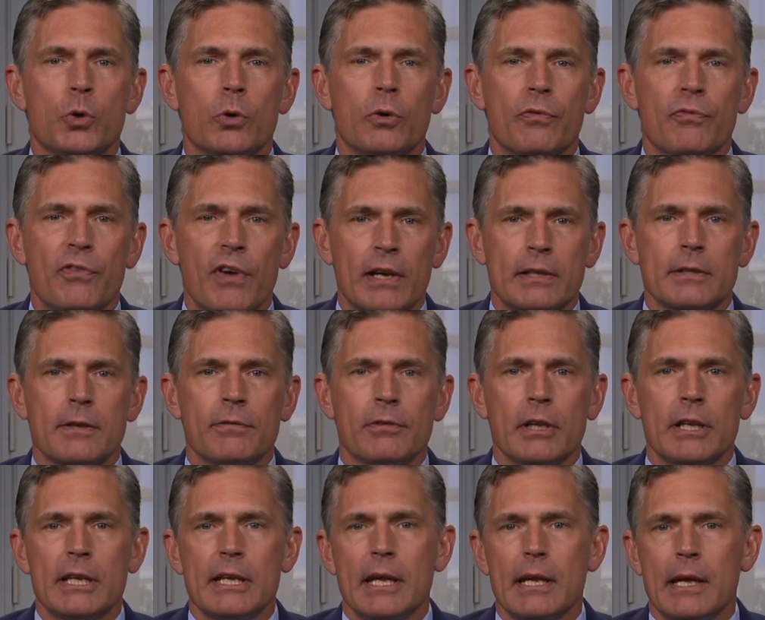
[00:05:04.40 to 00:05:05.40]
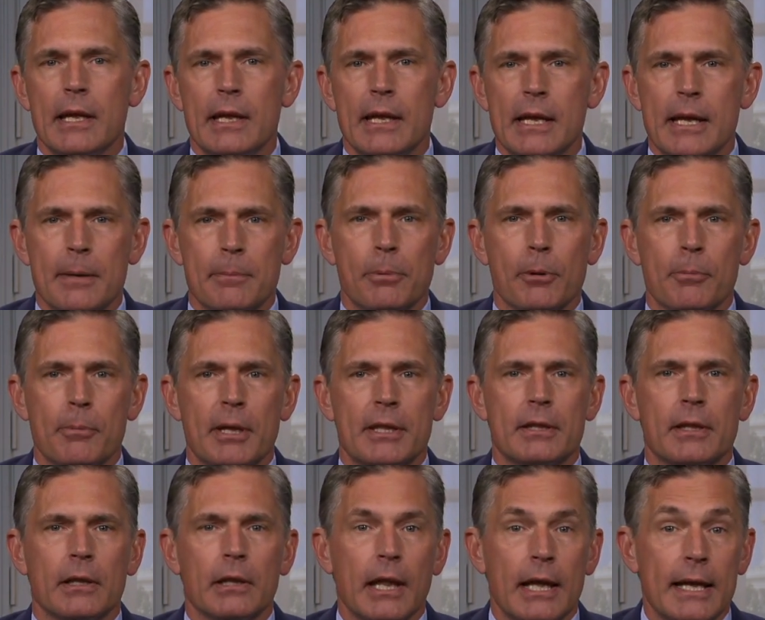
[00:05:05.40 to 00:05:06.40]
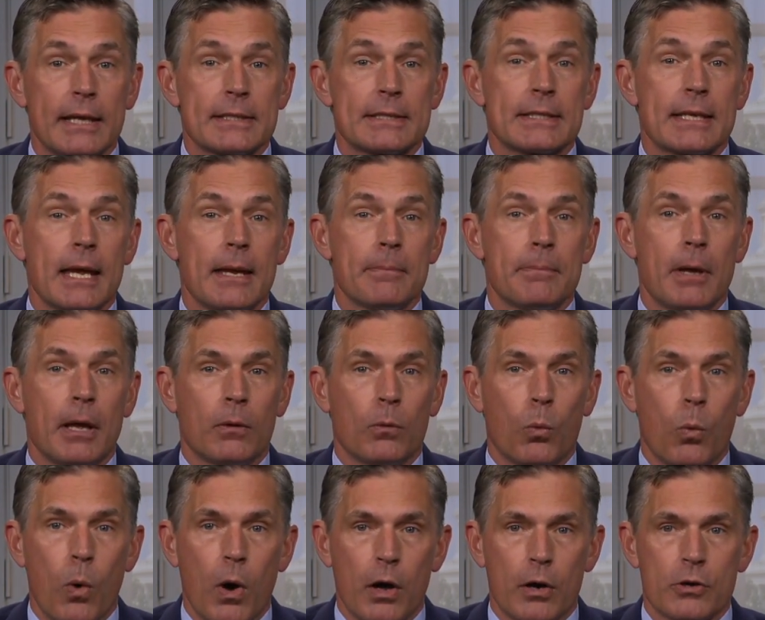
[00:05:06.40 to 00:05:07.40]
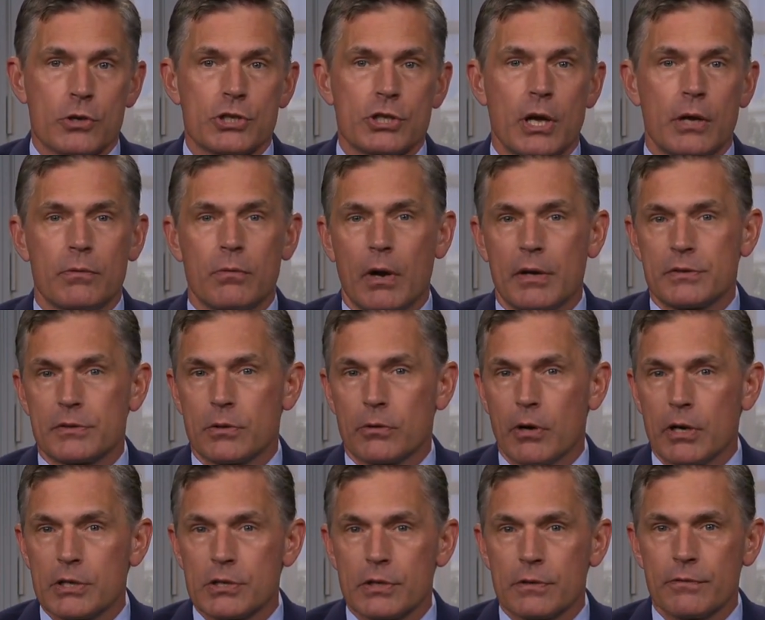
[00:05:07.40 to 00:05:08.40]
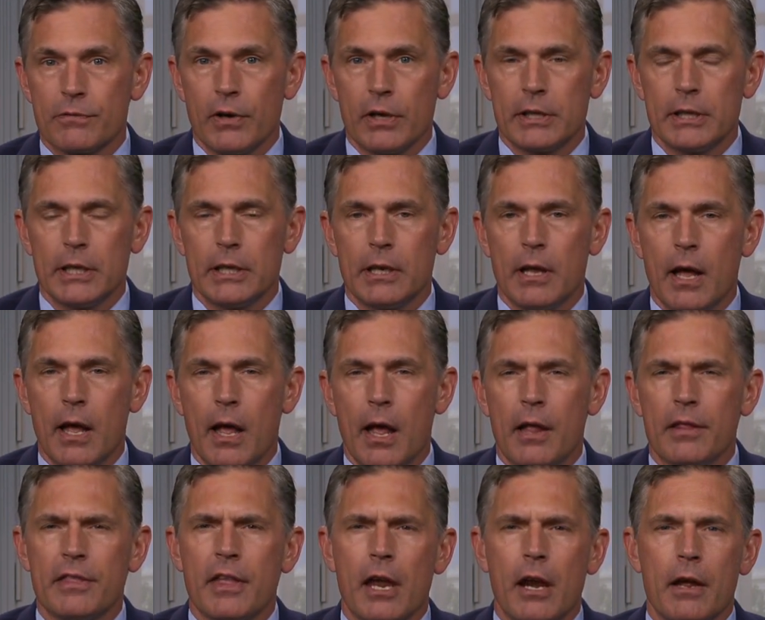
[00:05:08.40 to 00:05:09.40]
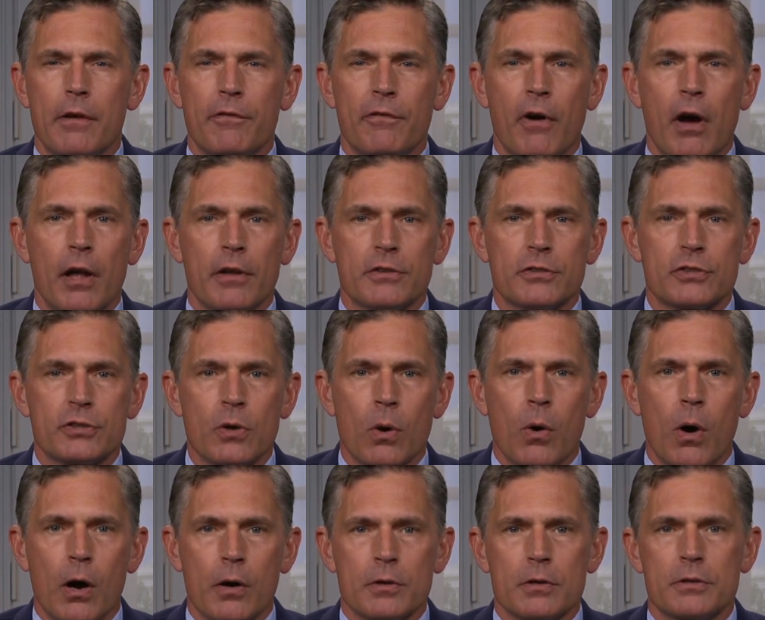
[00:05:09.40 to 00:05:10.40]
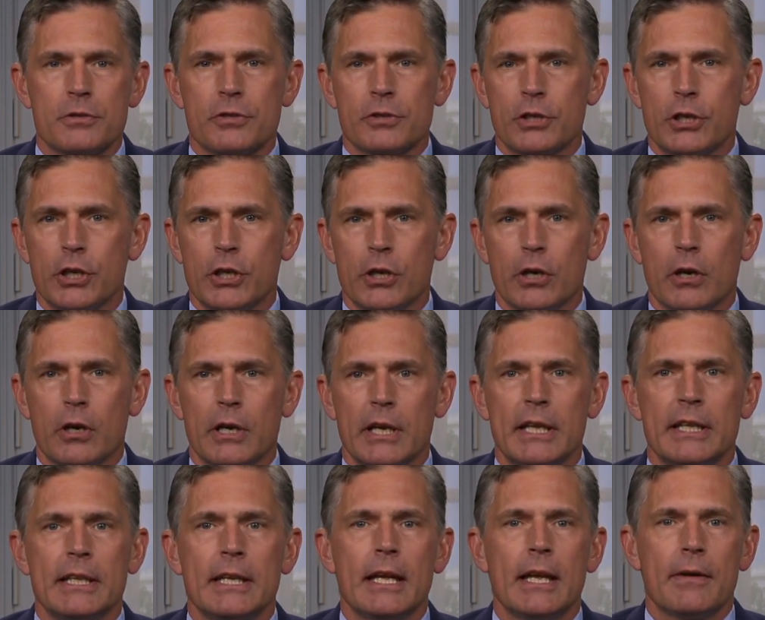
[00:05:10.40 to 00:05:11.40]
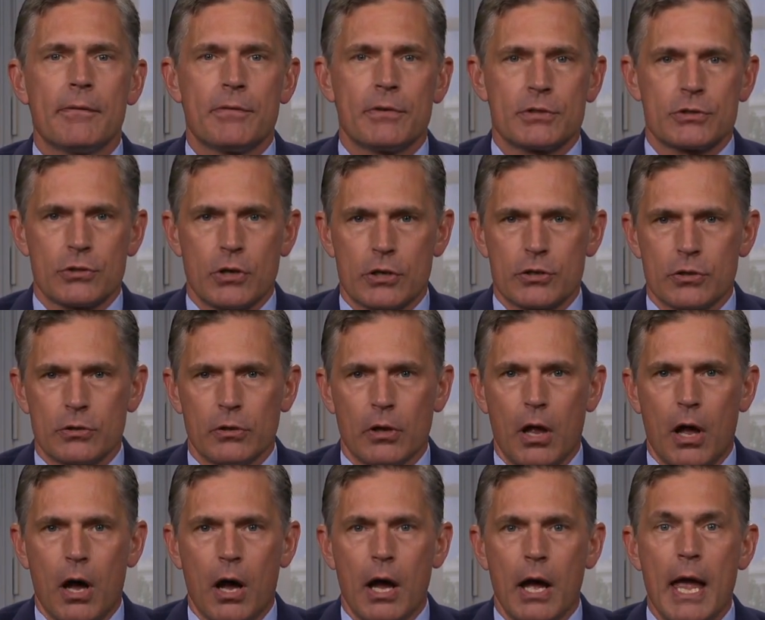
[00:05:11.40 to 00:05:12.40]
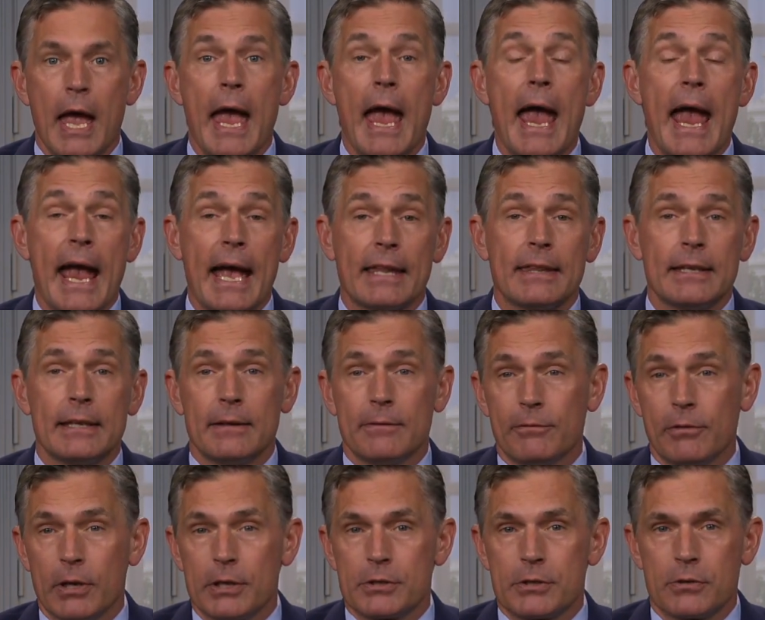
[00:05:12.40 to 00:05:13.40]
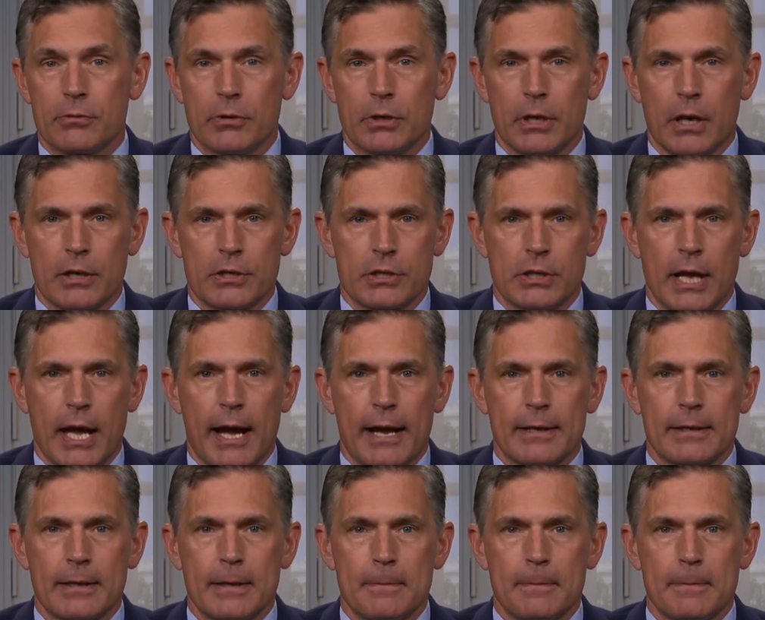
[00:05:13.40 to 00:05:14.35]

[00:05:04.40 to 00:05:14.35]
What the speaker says: effectively implement the landscape and watershed restoration funding that I fought so hard to secure in the Infrastructure Law and the Inflation Reduction Act.